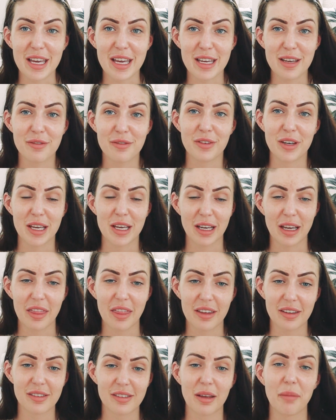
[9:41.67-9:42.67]
evening,
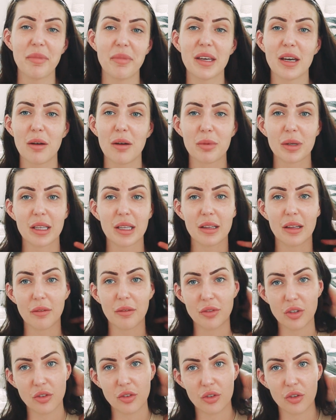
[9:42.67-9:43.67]
there's something I really
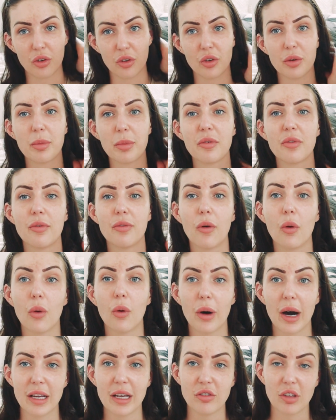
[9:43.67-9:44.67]
love to do
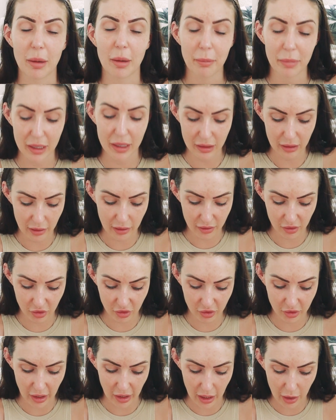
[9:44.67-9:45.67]
before I jump in the
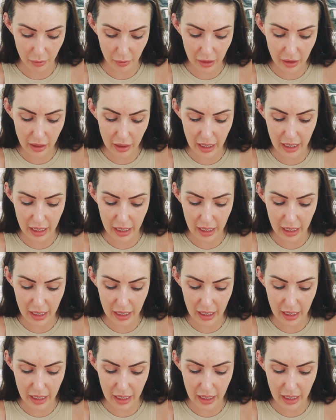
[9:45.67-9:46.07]
shower,